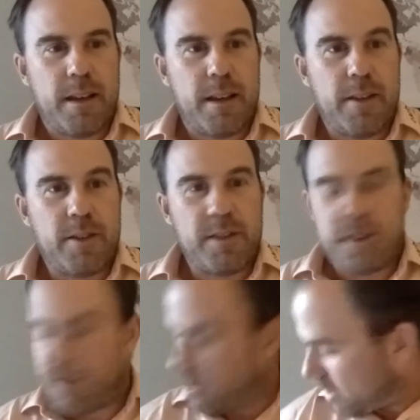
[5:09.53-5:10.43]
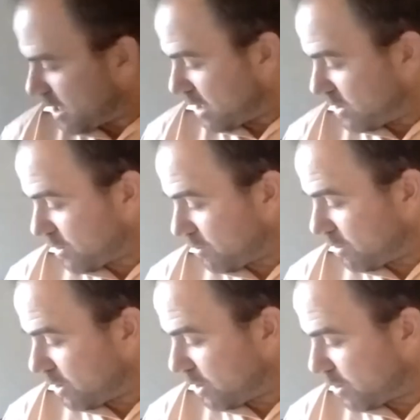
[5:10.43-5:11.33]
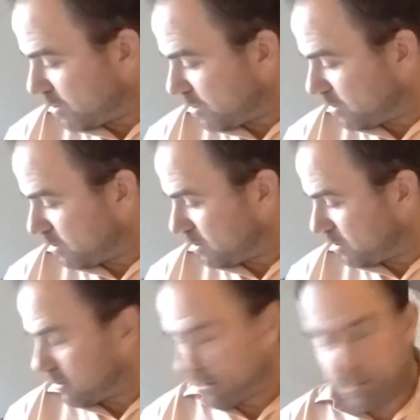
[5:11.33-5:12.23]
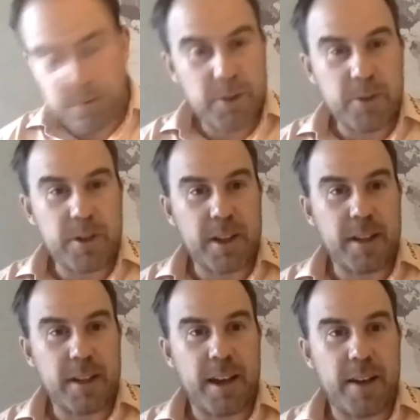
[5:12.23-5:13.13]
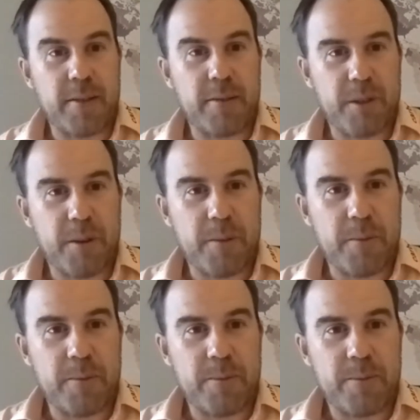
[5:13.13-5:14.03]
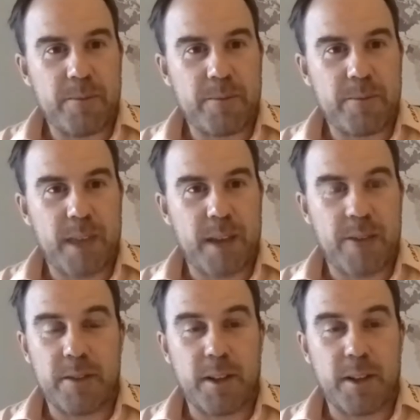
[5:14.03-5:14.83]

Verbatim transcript: and just, a, uh, just, yeah, just a really cool, cool thing to have, um, have in the